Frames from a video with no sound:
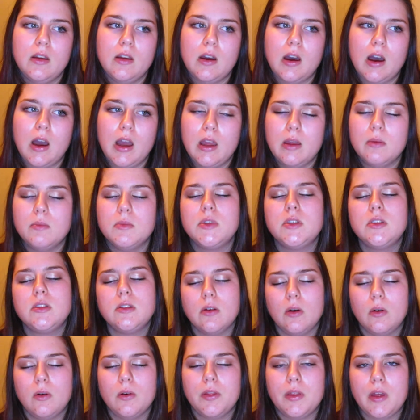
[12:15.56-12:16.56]
I am
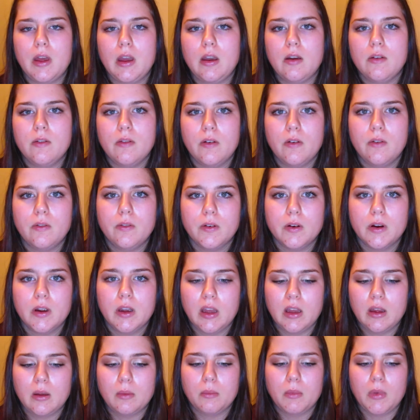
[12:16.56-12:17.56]
so thankful for
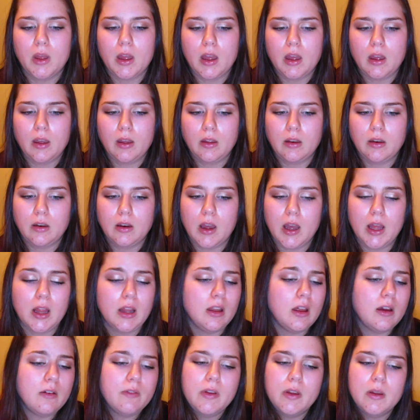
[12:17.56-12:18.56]
him, and I
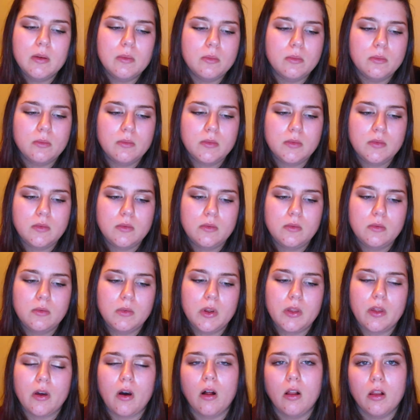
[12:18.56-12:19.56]
love him
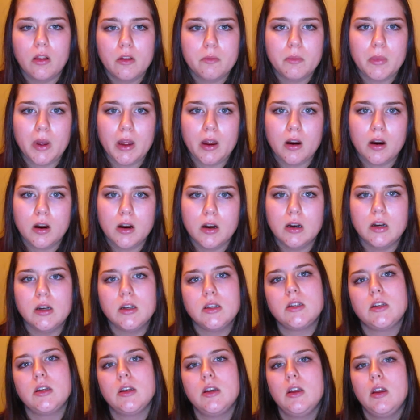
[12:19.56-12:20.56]
with all of my
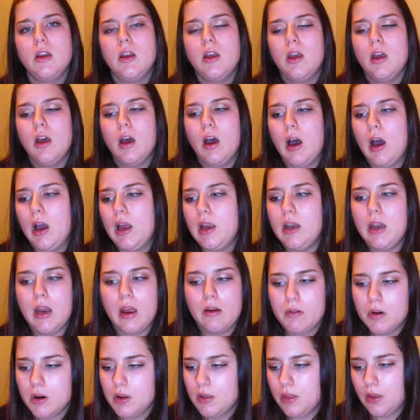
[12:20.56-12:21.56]
heart. I
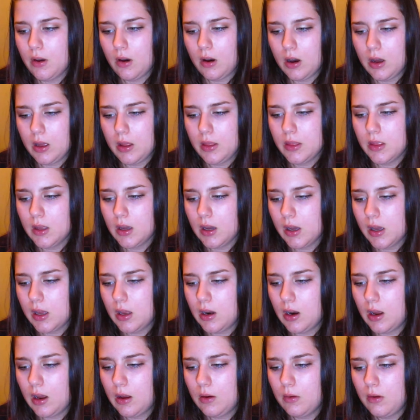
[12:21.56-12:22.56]
never thought that
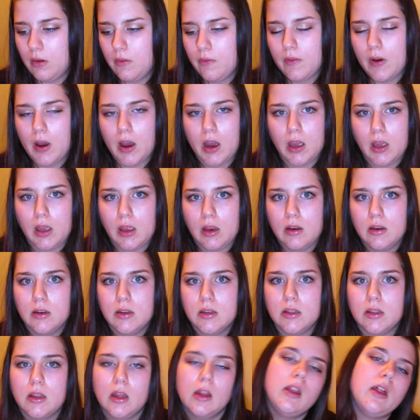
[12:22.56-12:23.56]
I would find
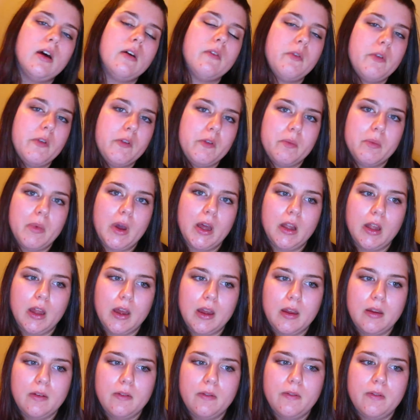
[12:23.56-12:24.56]
the love of my
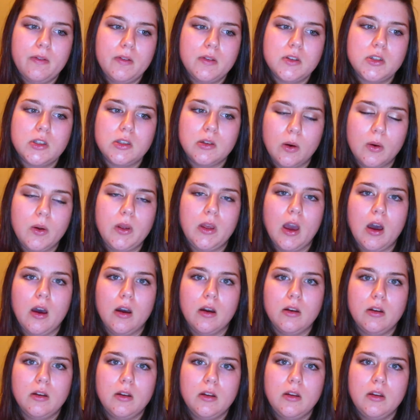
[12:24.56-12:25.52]
life so young.